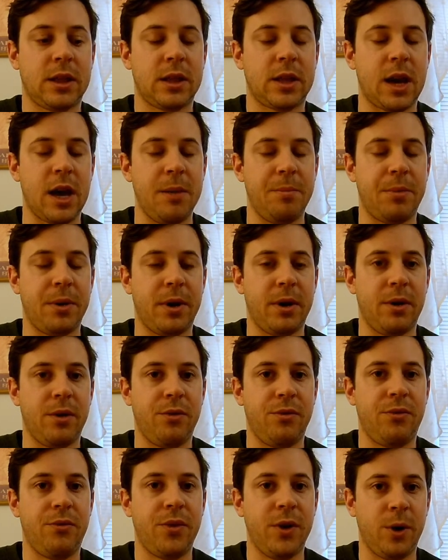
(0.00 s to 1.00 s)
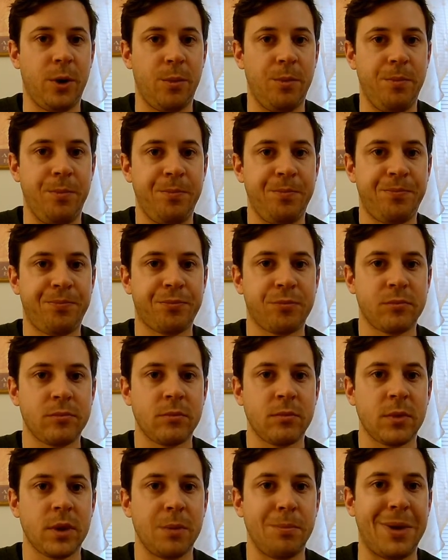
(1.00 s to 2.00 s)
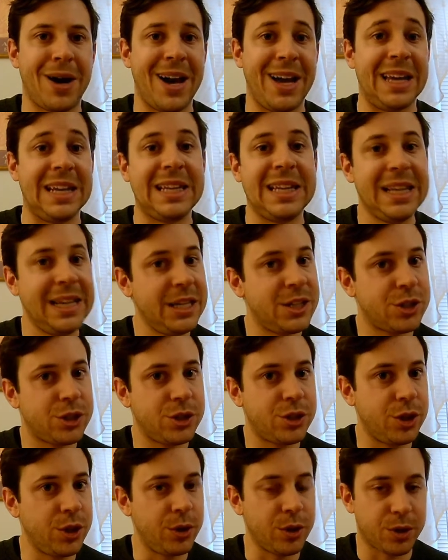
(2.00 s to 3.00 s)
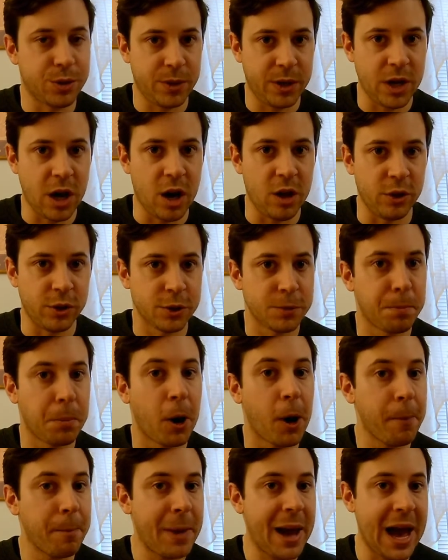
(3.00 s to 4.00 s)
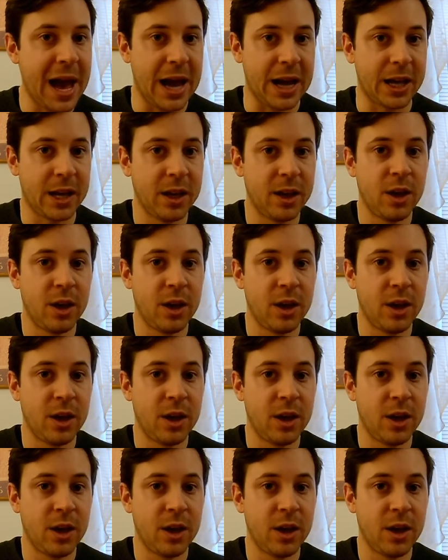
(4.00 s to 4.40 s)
type of film by at least two to three dollars per pack,